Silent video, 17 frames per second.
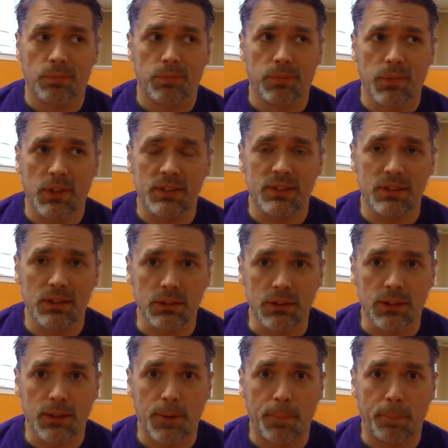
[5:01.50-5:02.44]
That's
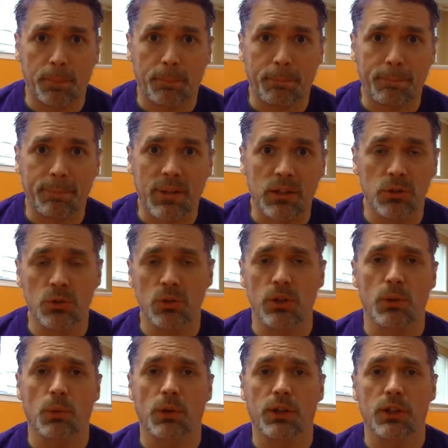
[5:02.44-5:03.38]
silly. You knew
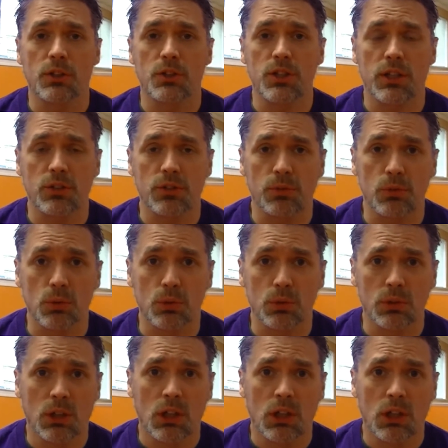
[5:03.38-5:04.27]
they weren't going to change the rule.